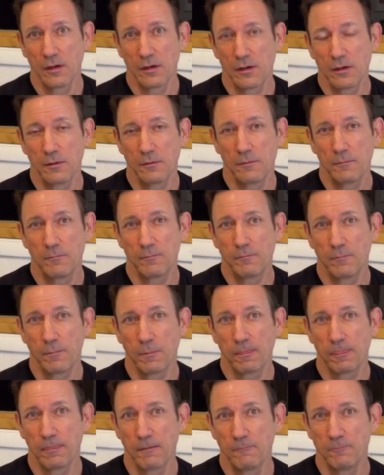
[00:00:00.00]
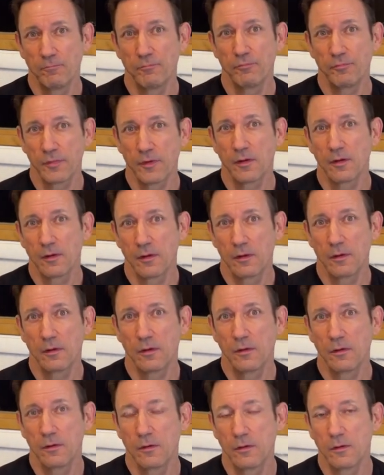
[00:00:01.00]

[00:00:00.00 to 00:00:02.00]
And it has changed a lot. And I don't know